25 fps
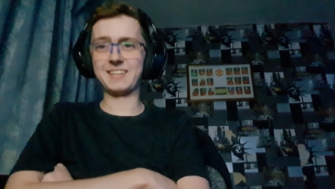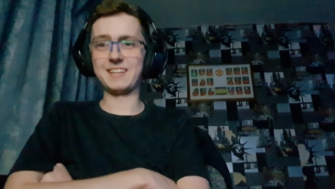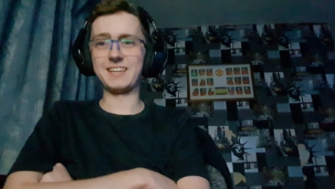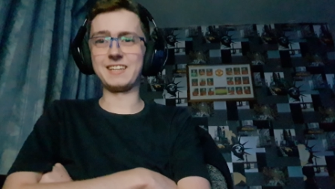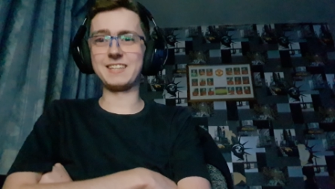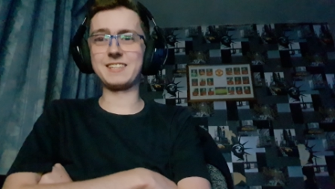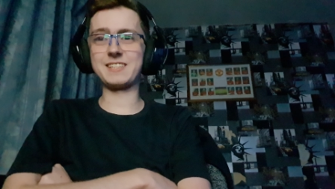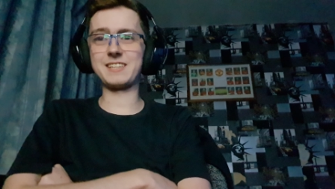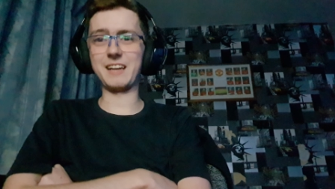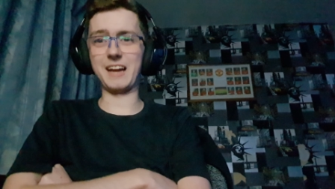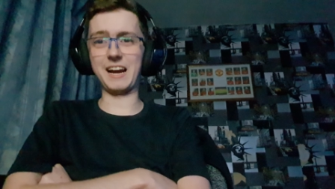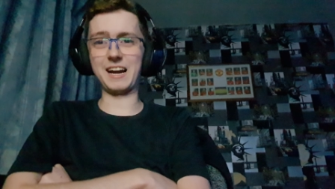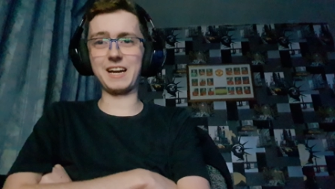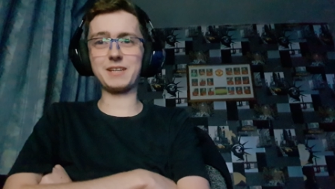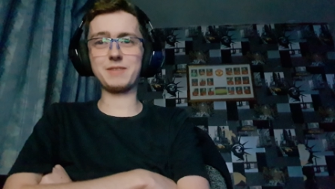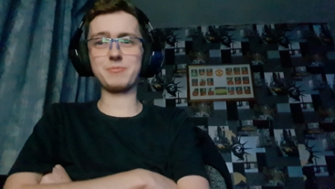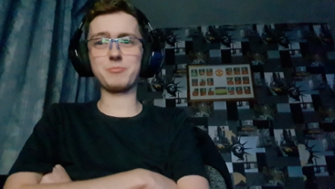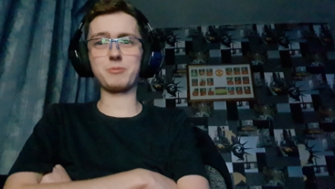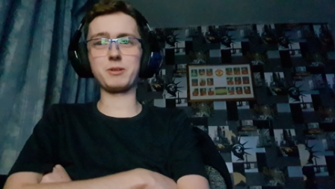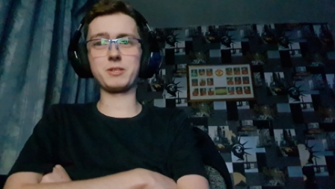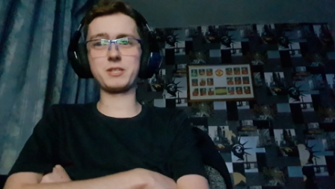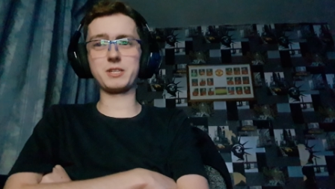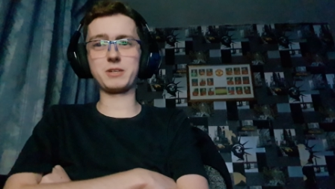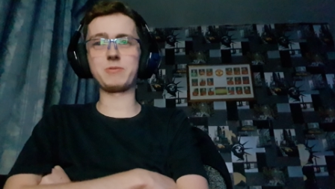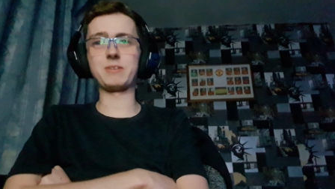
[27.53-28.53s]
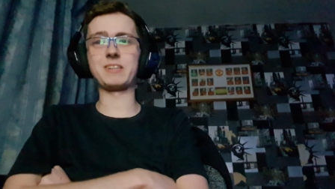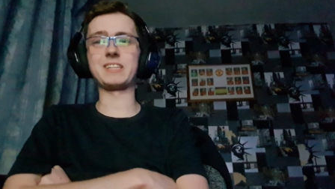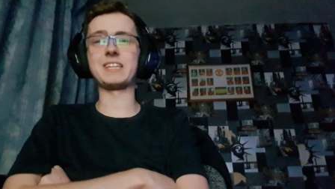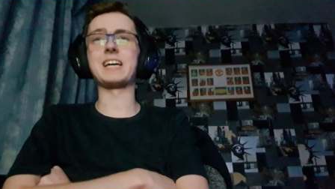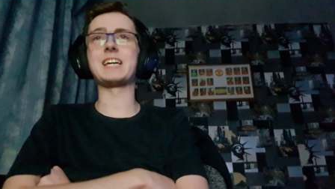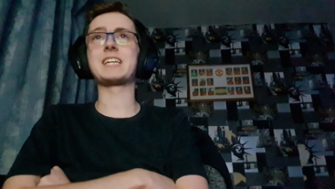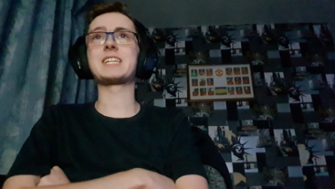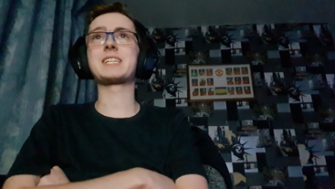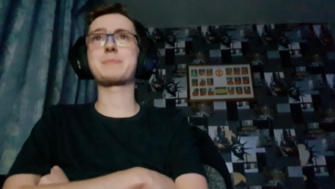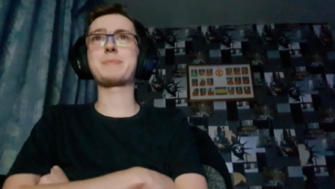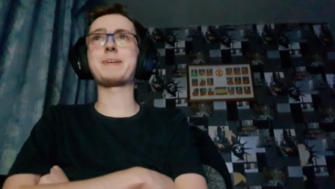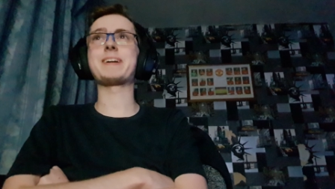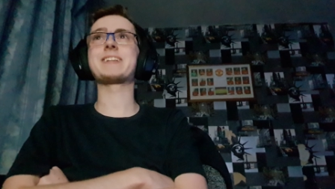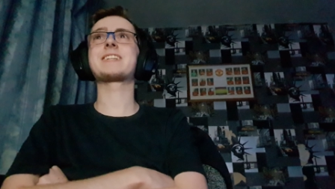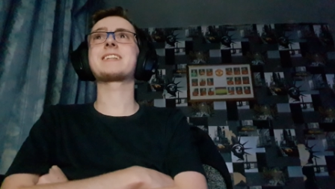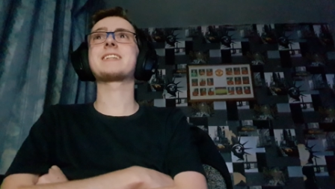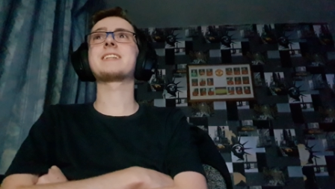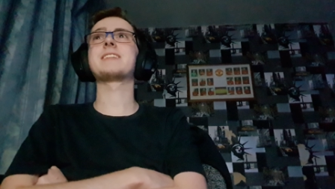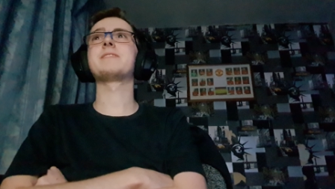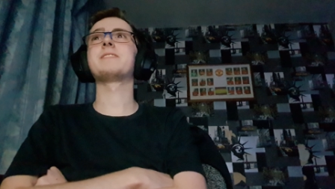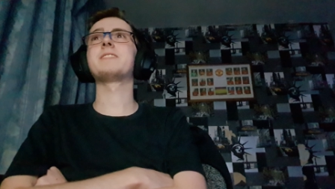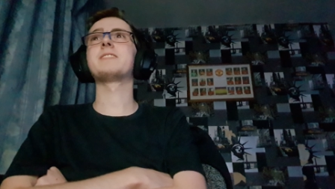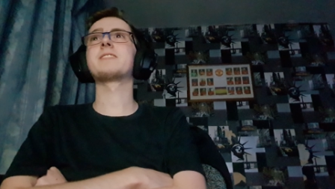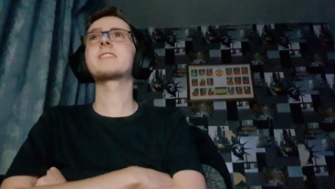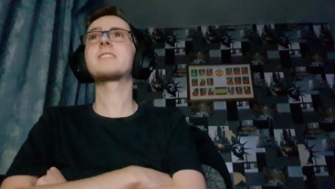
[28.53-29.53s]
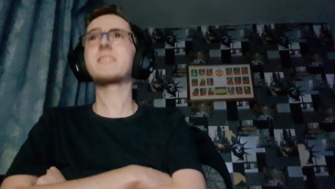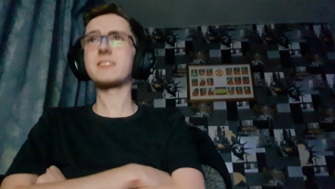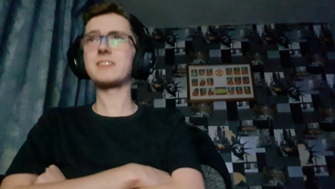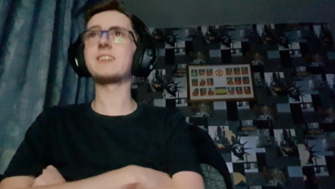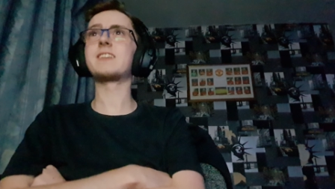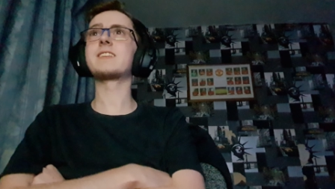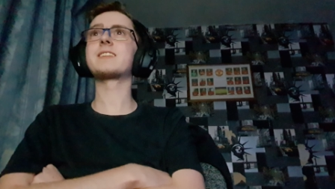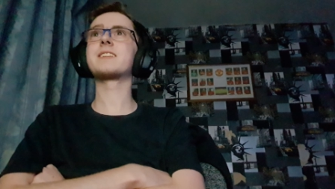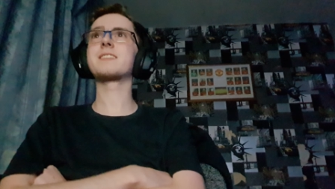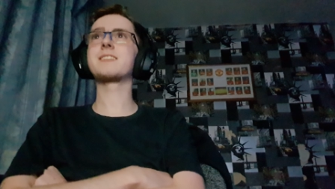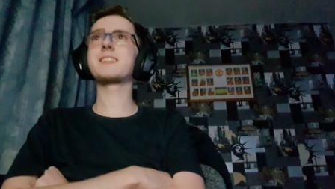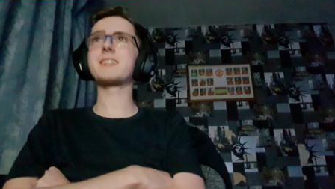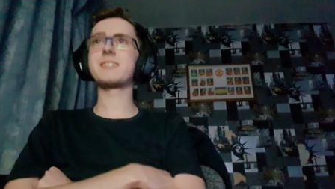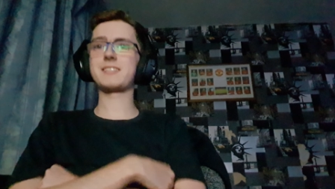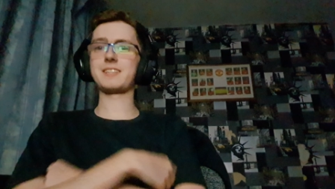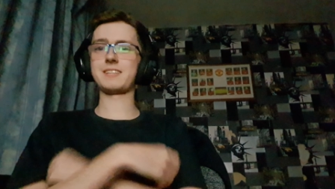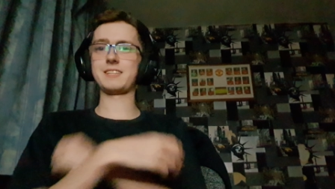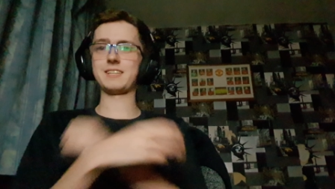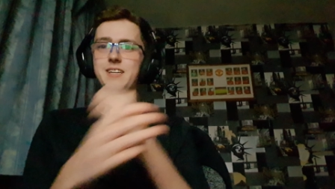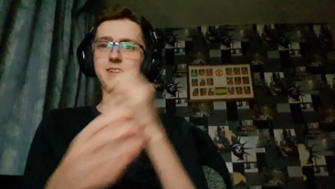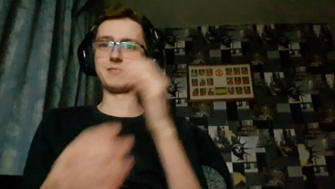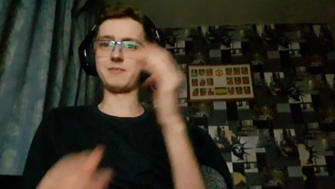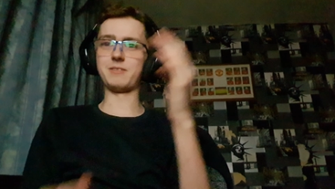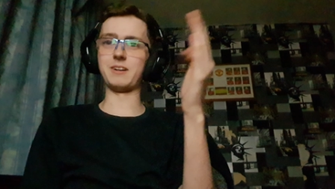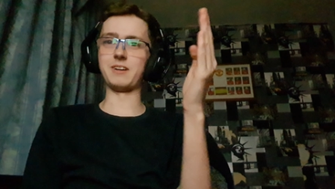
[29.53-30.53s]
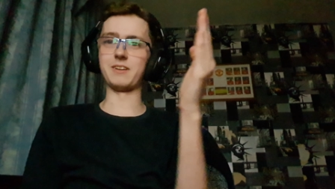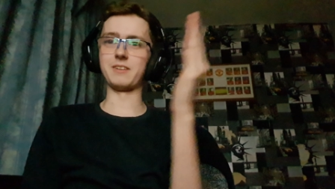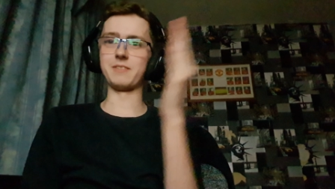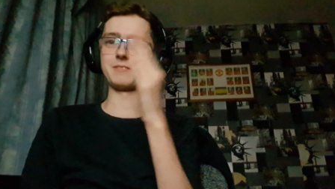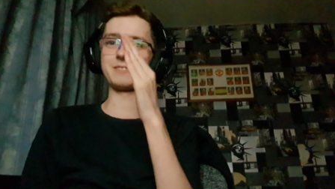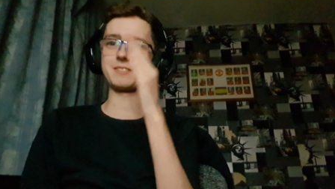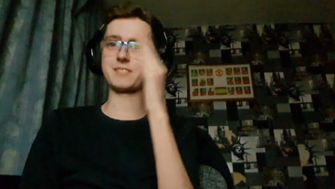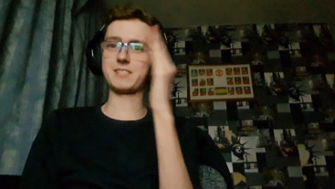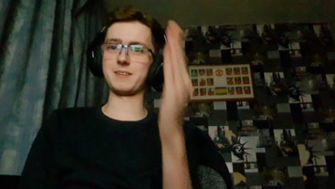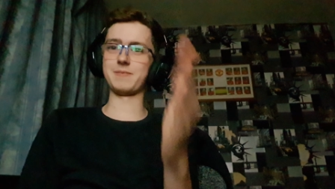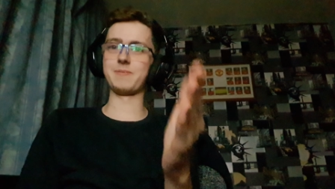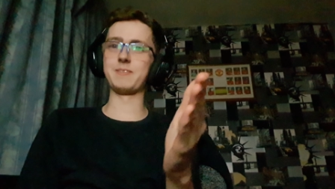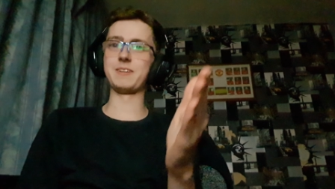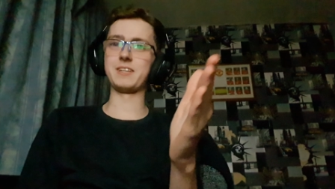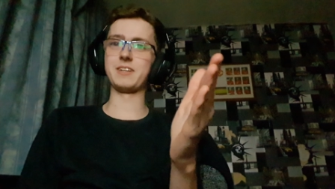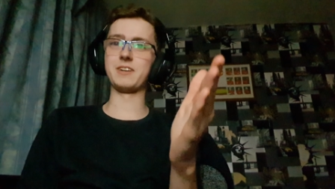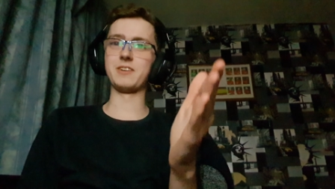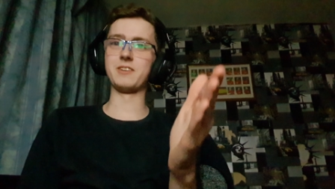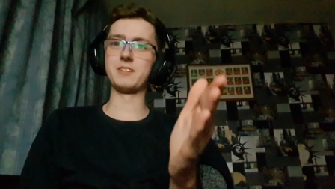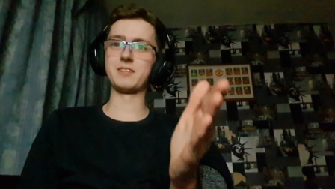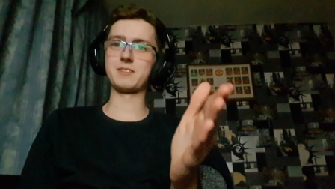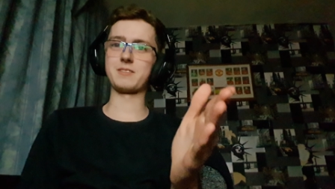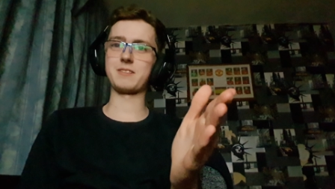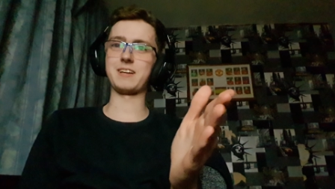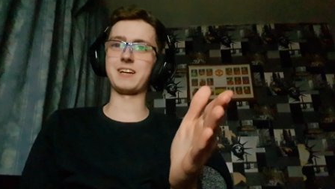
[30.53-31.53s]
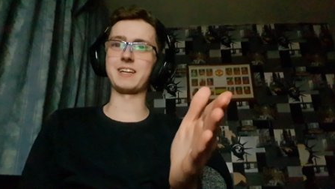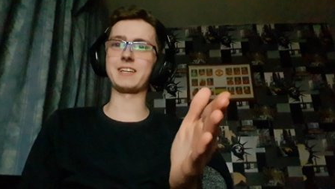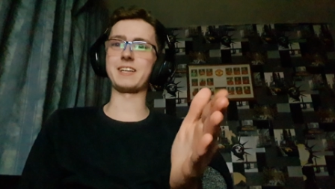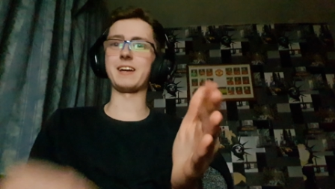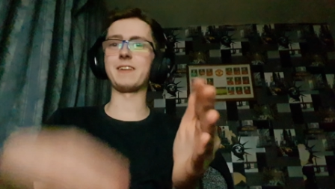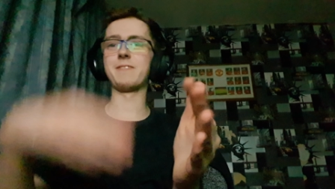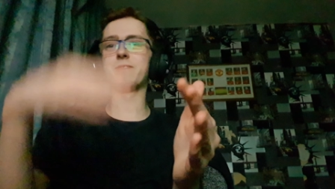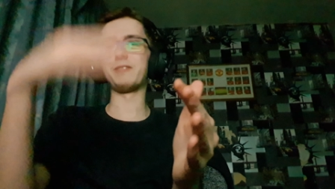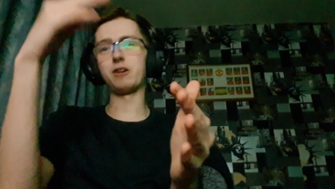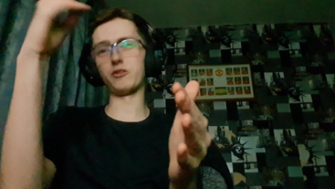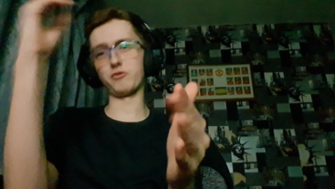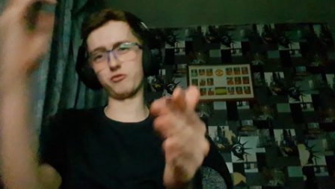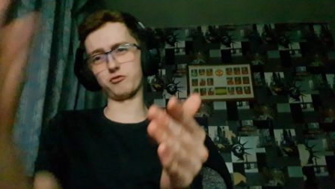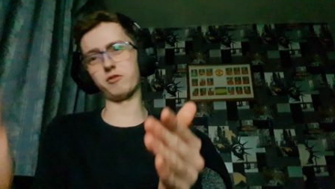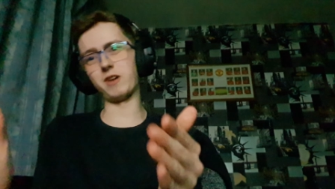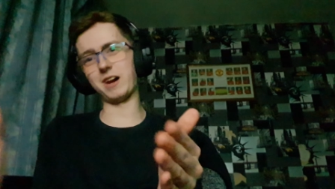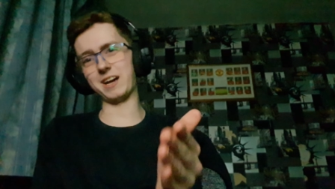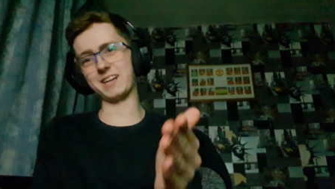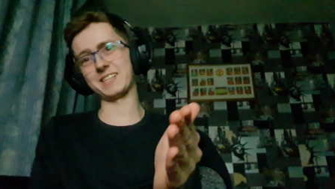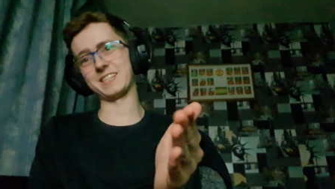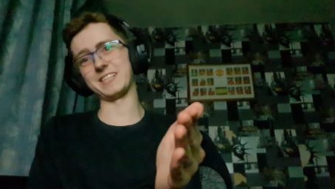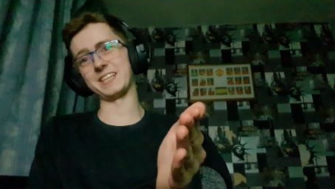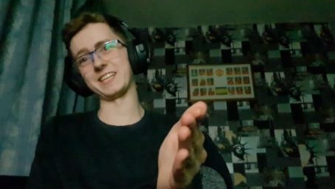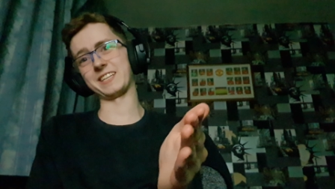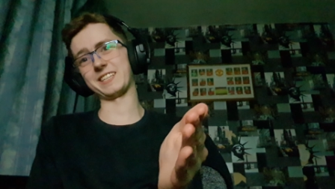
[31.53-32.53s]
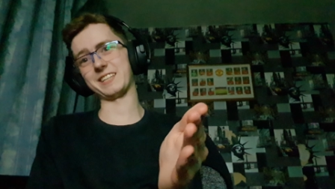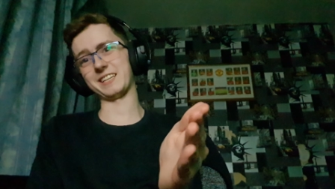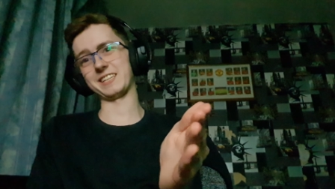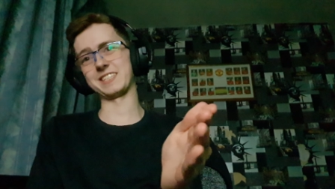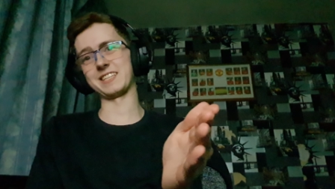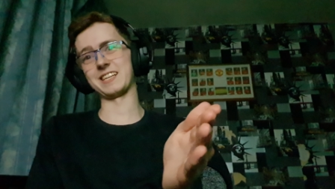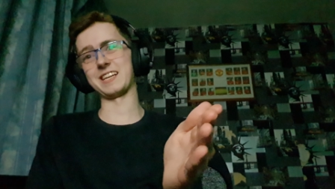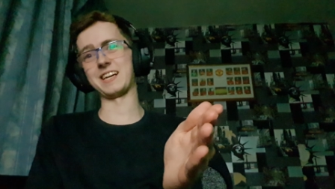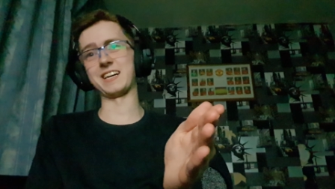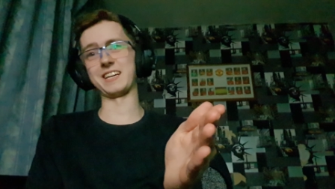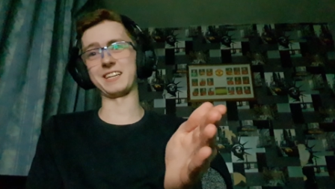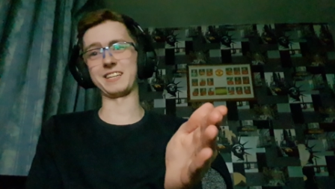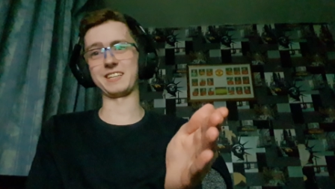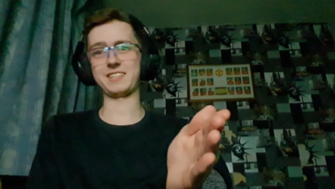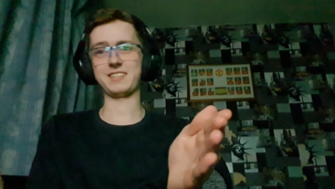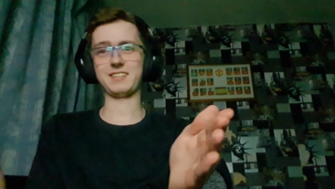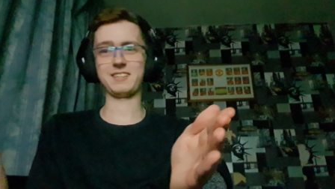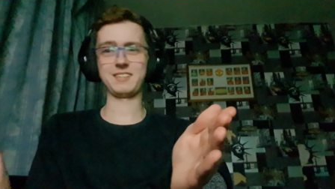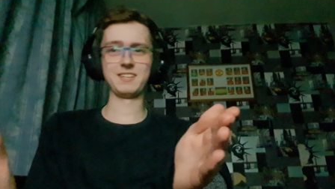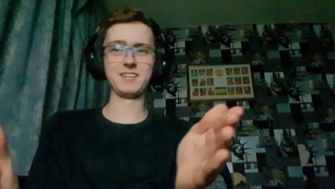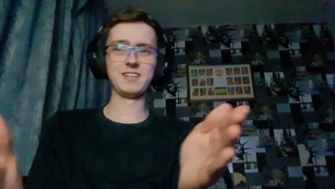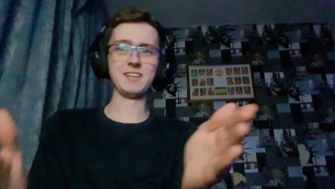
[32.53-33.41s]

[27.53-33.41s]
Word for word: it as what you were expected of Ostadion, because you know what Simeone's like and what Rangnick is like.